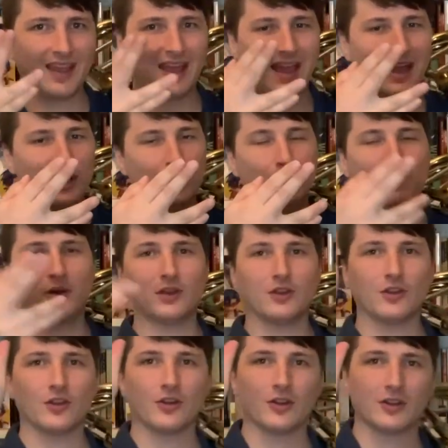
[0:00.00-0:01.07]
and you put
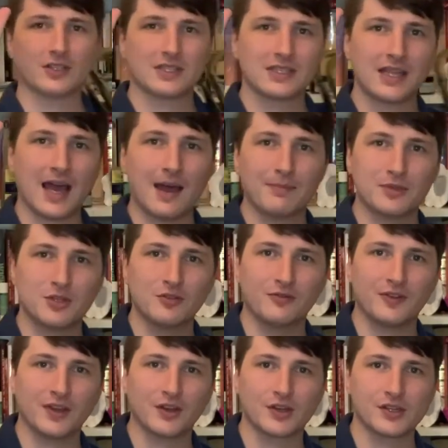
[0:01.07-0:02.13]
your top two
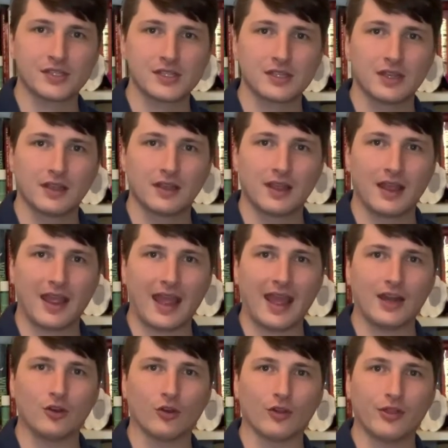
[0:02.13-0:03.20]
fingers
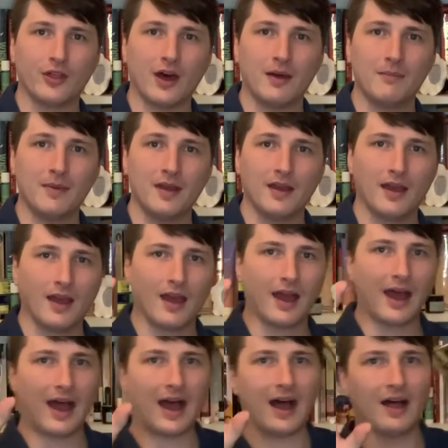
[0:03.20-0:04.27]
and your thumb
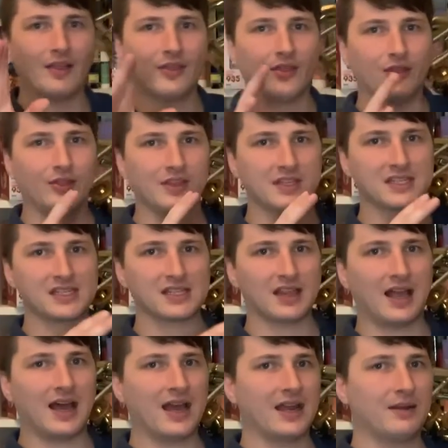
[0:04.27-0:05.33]
on the
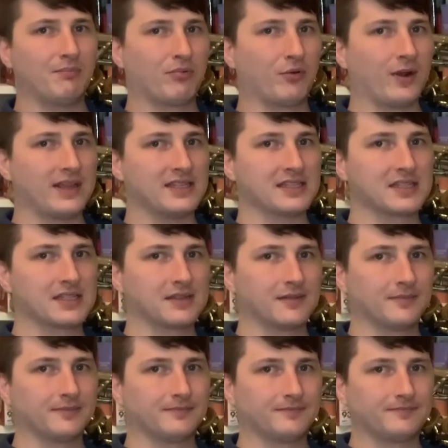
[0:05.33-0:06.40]
slide brace.
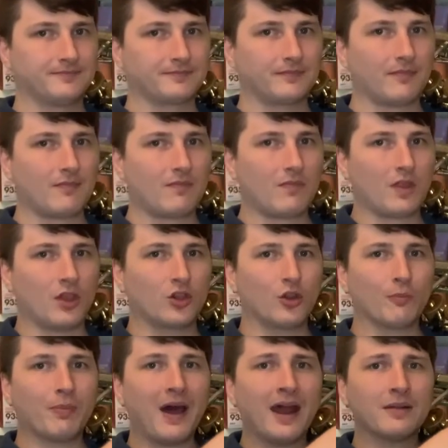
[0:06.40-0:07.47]
Your
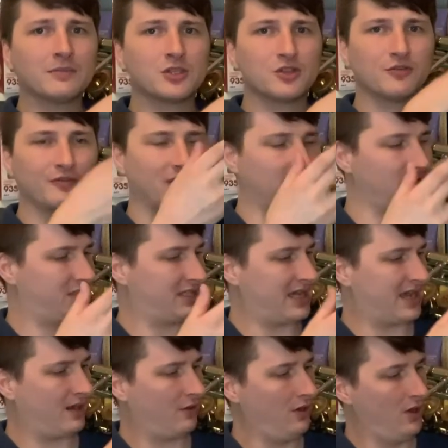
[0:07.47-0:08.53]
bottom two fingers
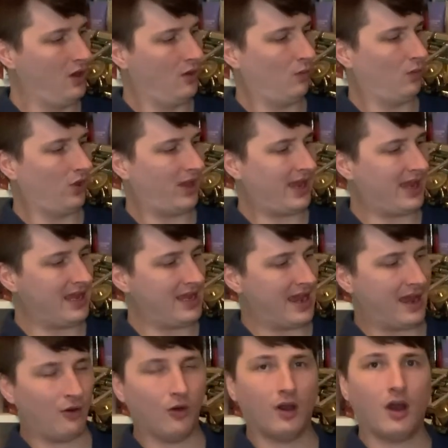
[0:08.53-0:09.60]
now will hang
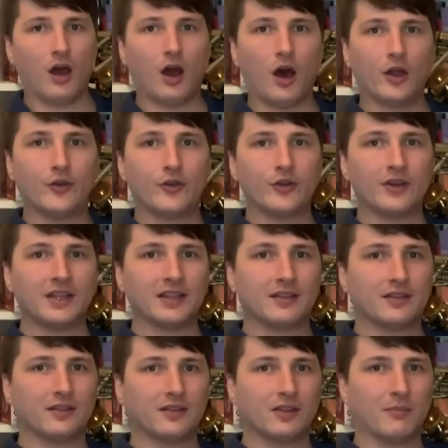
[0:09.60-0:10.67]
out underneath
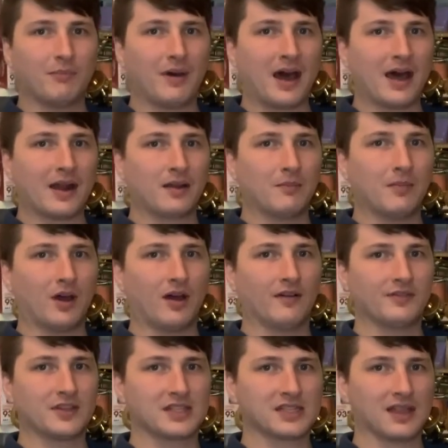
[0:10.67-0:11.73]
the bottom
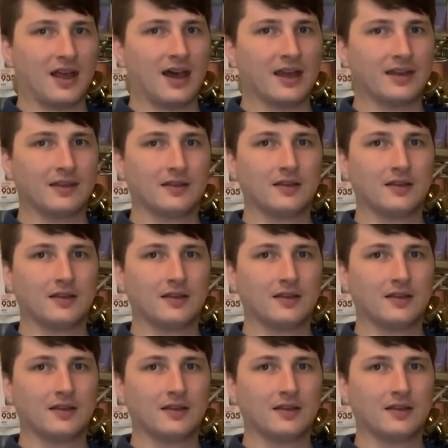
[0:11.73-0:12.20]
of the slide.